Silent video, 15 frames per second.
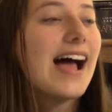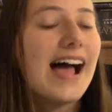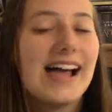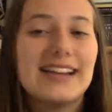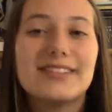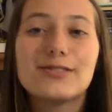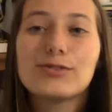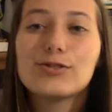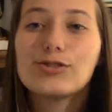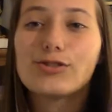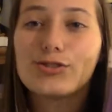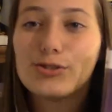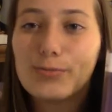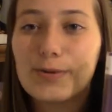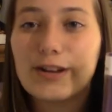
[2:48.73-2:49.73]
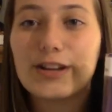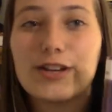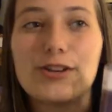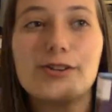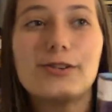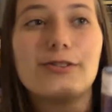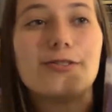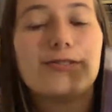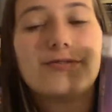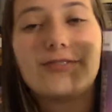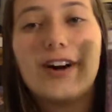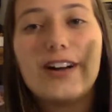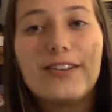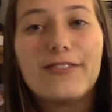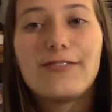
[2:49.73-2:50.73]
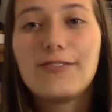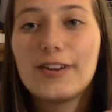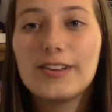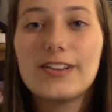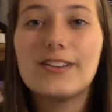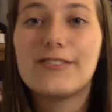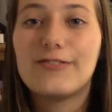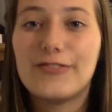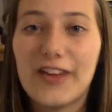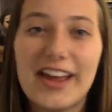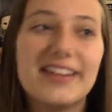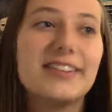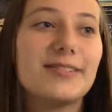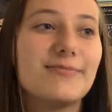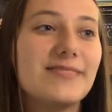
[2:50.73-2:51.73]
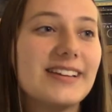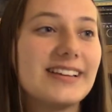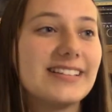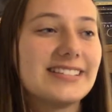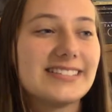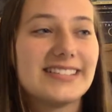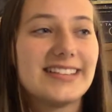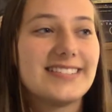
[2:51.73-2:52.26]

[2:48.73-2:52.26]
and it was just super cute, full of fandomness,